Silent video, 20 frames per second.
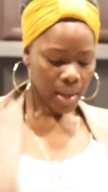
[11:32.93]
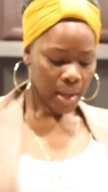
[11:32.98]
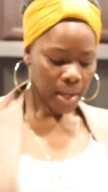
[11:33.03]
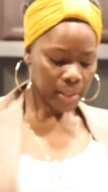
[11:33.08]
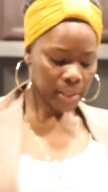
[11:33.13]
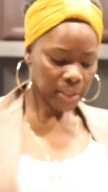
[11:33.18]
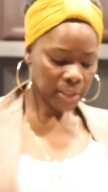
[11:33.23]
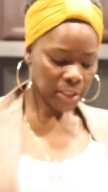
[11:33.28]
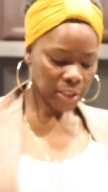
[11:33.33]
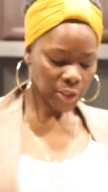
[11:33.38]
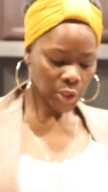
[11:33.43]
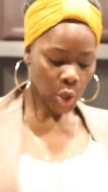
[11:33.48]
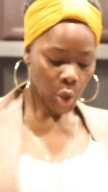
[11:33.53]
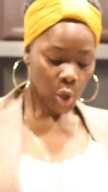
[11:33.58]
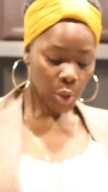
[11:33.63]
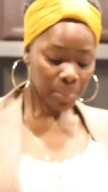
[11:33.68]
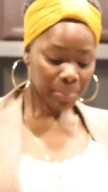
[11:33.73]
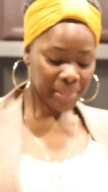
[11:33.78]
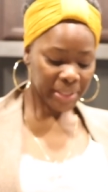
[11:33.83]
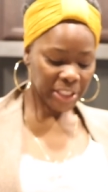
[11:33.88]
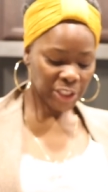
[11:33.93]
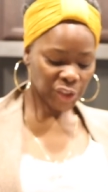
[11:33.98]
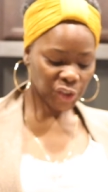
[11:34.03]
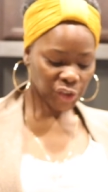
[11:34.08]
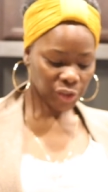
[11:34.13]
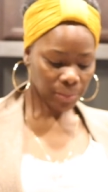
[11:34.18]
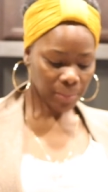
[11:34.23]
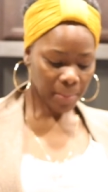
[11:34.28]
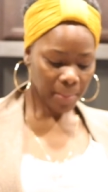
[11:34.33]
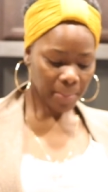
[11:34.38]
And this is called
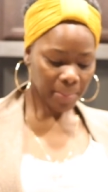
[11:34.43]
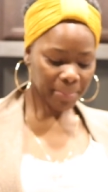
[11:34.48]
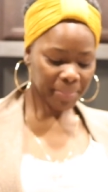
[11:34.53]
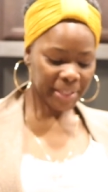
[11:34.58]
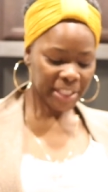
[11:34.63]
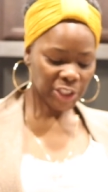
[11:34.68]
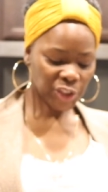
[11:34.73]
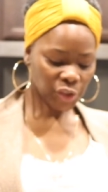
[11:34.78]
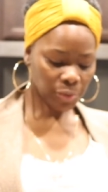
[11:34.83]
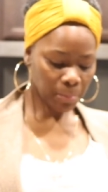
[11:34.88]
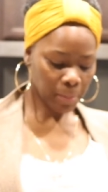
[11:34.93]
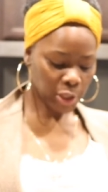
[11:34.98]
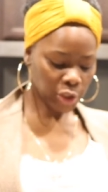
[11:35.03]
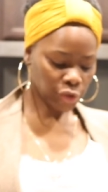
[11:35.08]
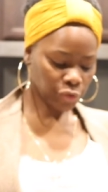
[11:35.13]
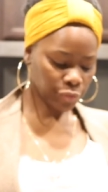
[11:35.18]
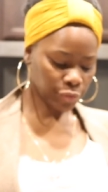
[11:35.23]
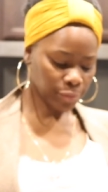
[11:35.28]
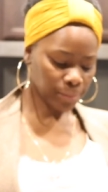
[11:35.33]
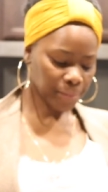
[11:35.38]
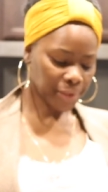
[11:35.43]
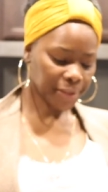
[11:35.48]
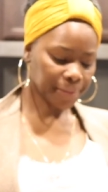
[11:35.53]
beech, beech mushroom.